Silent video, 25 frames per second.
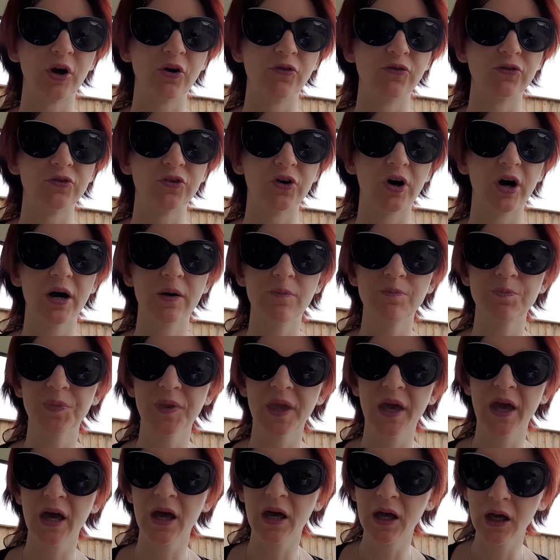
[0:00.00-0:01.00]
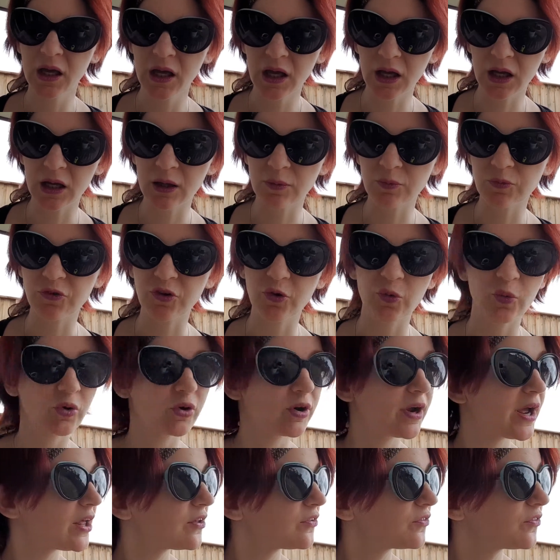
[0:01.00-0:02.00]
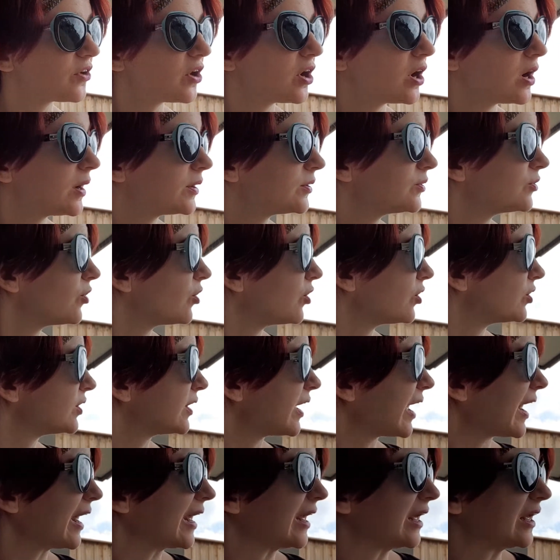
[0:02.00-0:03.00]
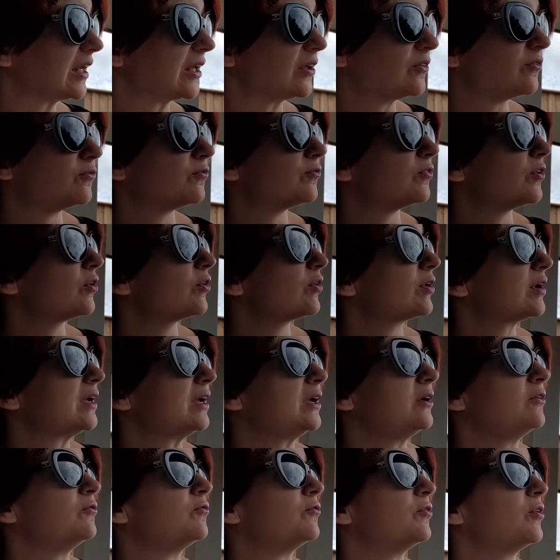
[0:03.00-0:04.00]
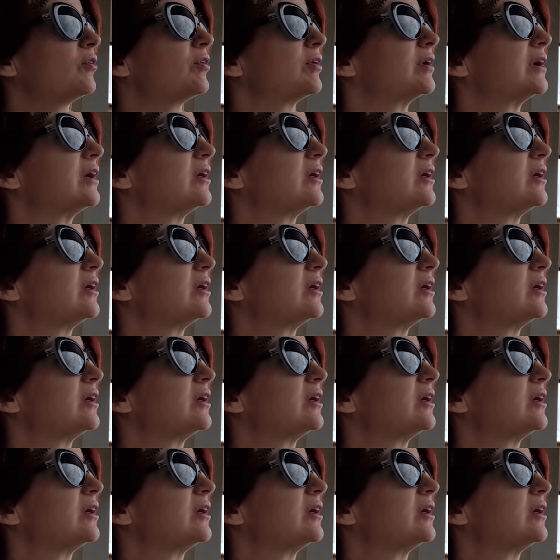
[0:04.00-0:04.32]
over time. So we're outside on a very